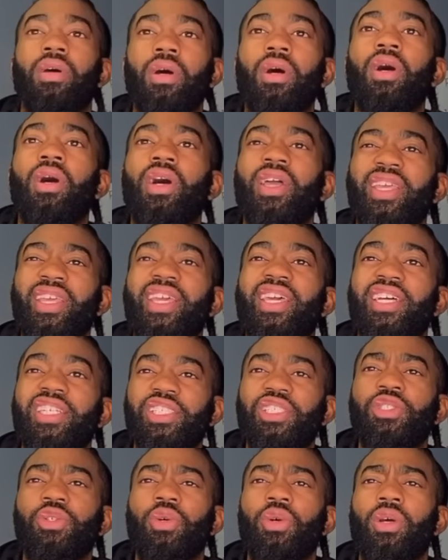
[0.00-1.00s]
Yeah,
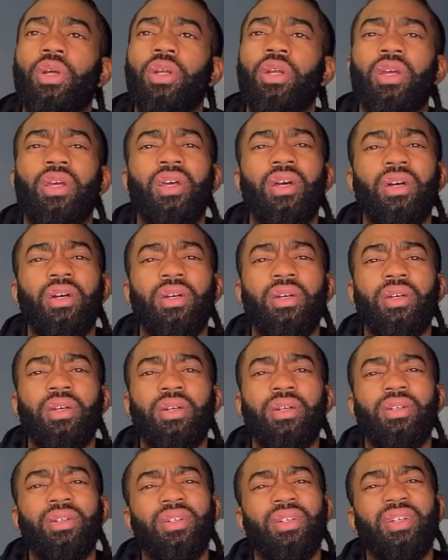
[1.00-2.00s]
sure.
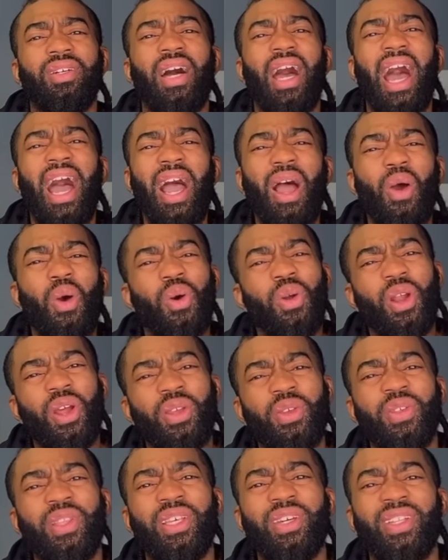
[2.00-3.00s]
How old are
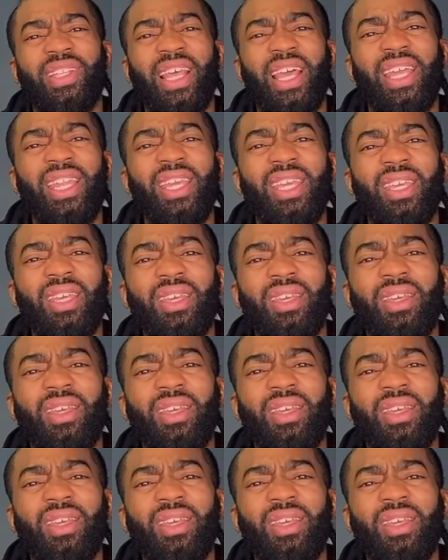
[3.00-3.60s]
you, little lady?